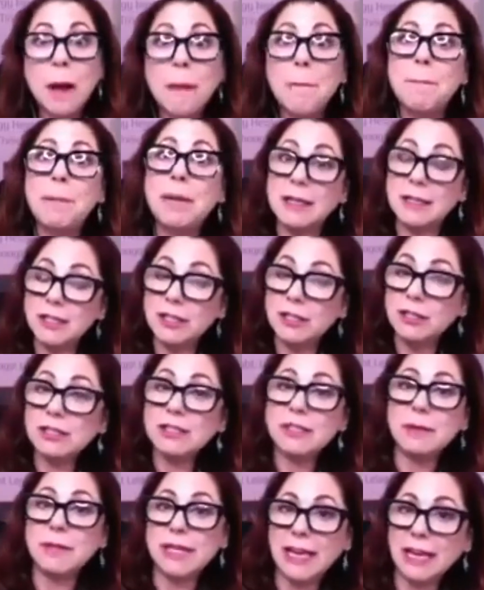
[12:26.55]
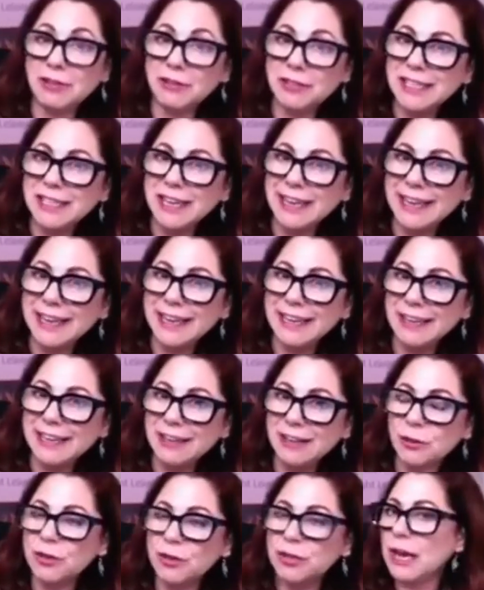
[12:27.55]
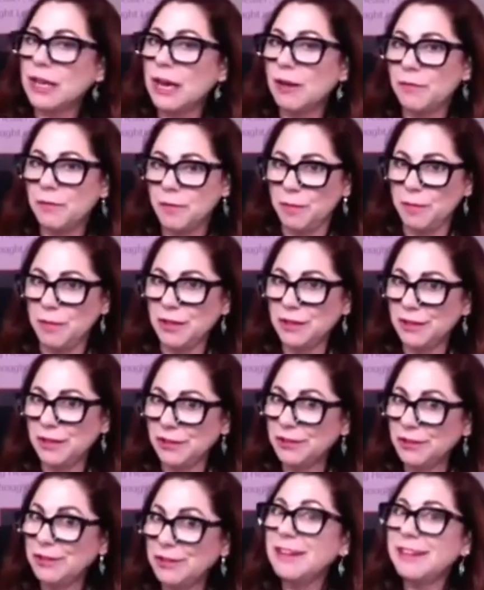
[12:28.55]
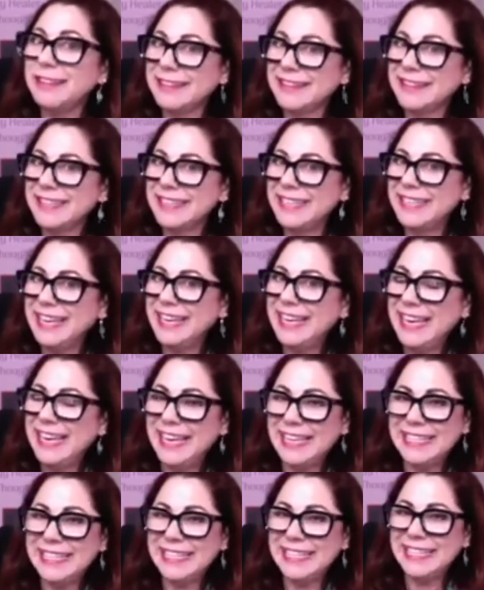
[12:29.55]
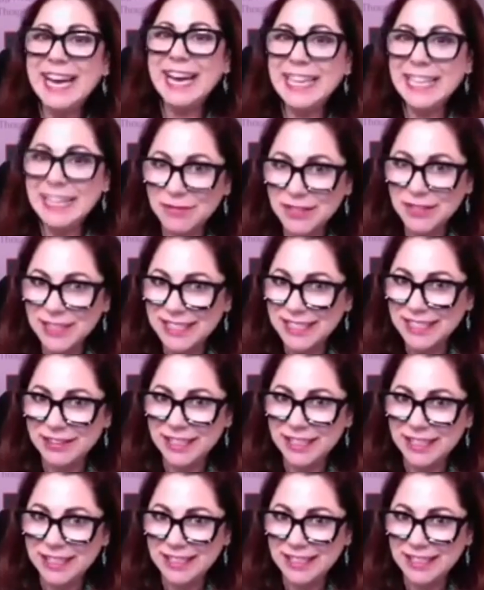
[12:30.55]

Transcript: but to somebody outside who is not familiar, it's highly mysterious.